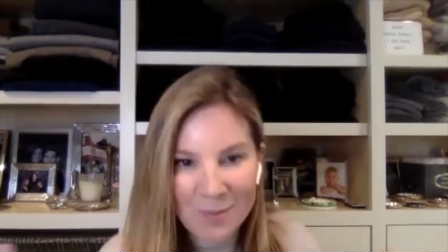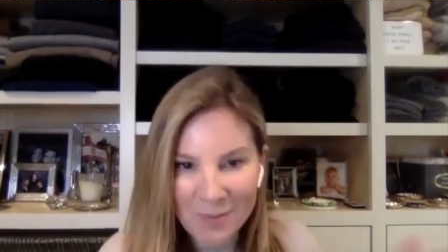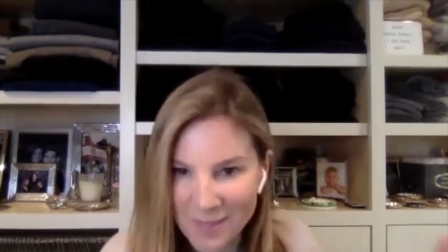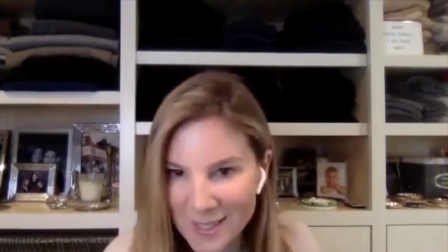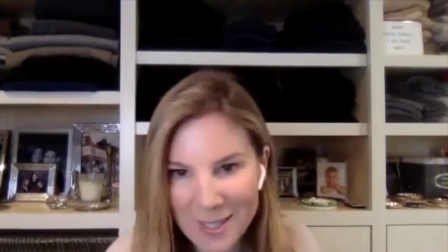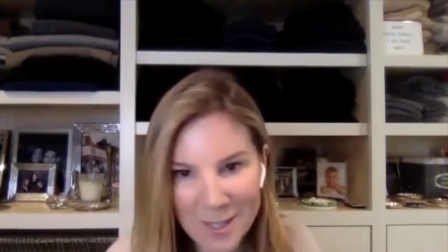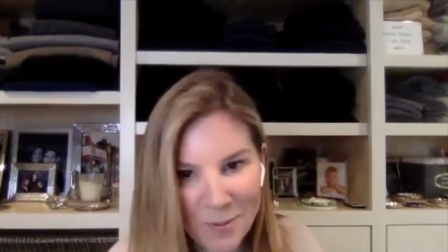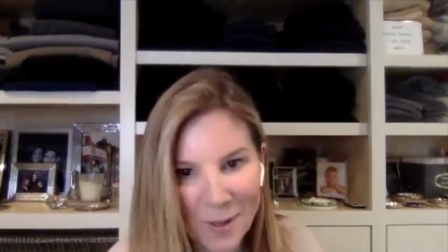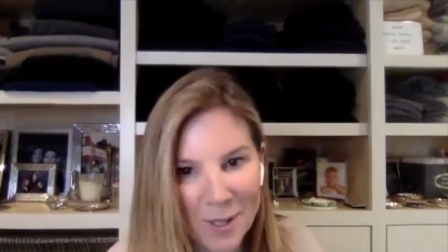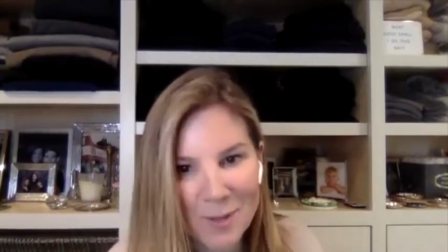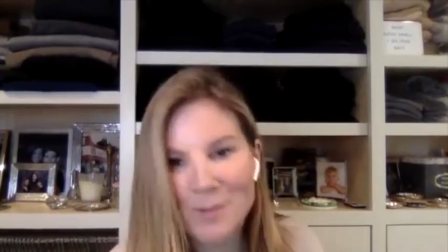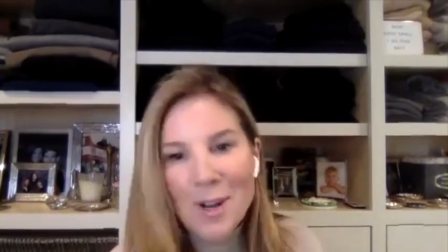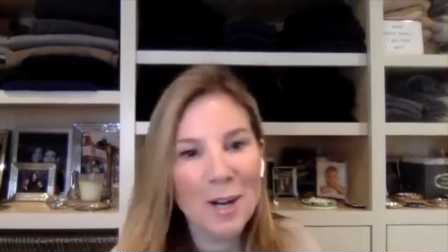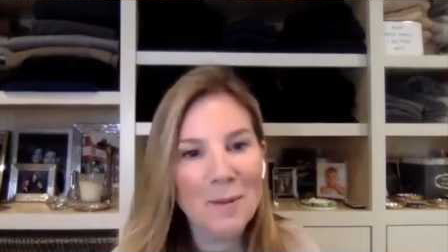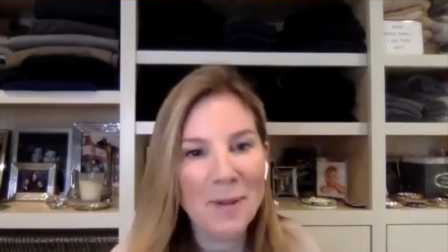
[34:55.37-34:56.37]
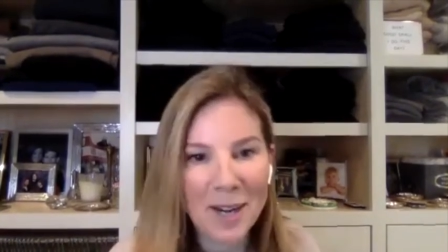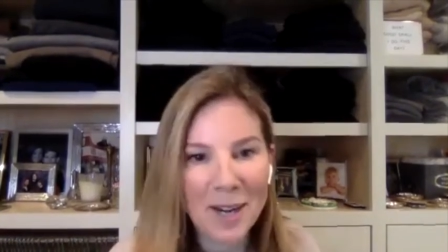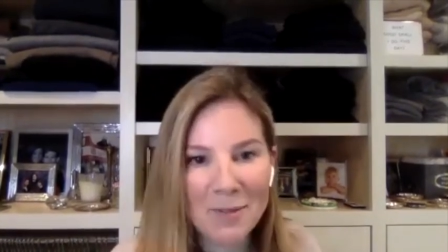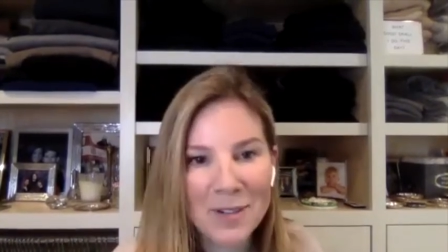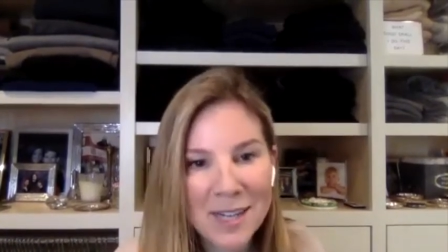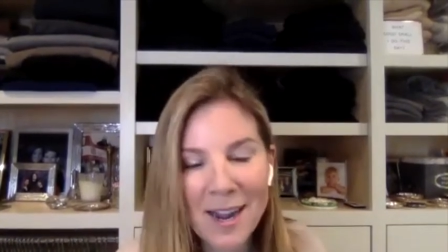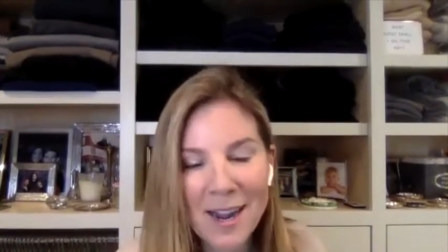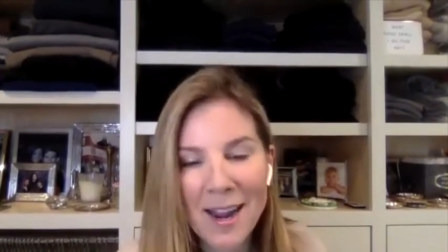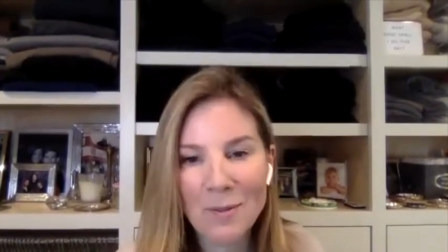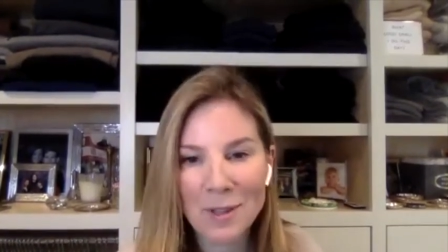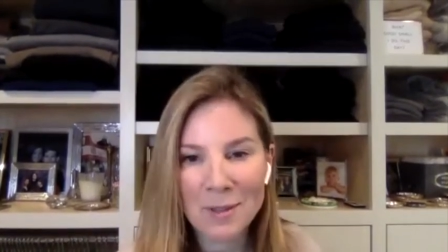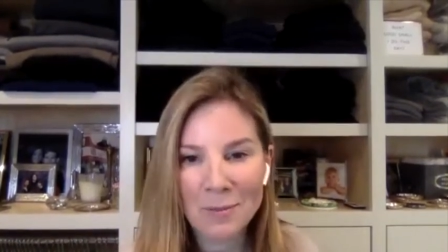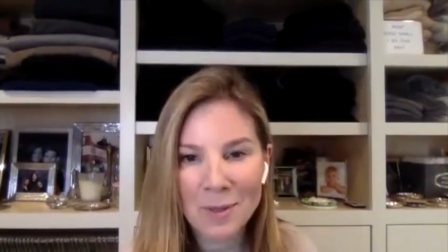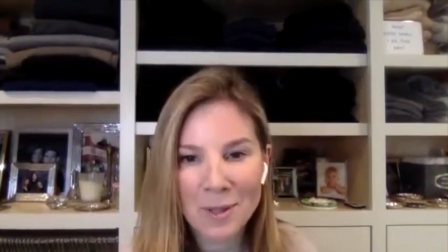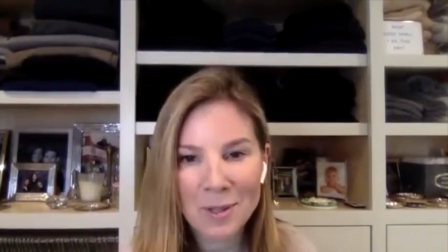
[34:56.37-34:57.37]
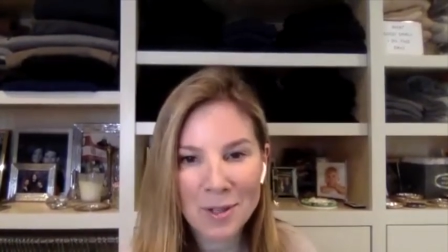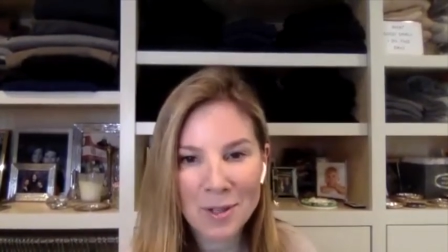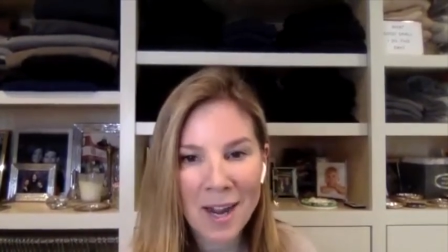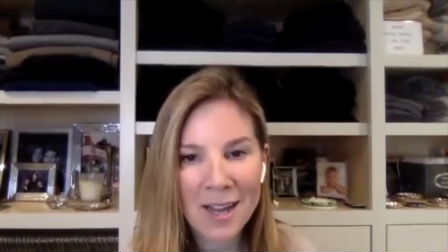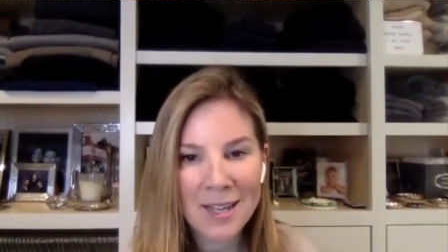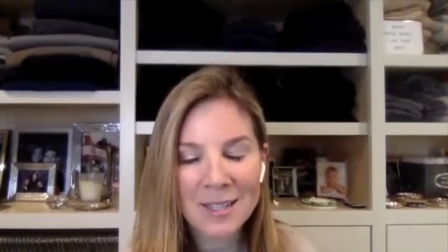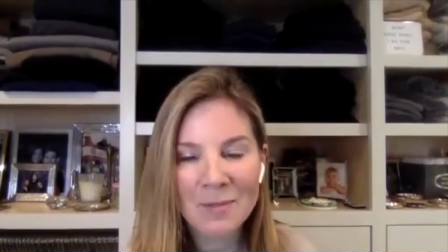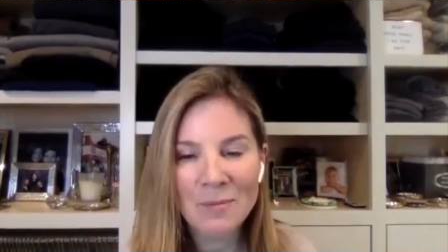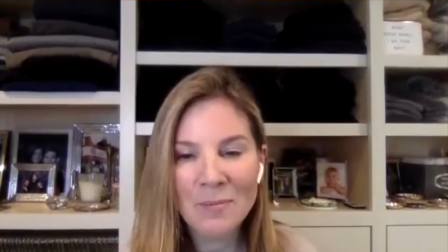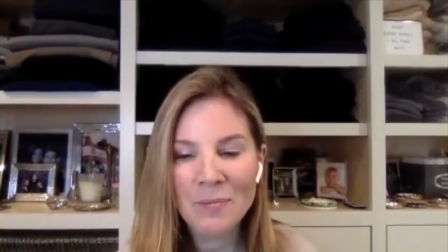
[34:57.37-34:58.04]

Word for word: This is what you talk about every day with, with your guest.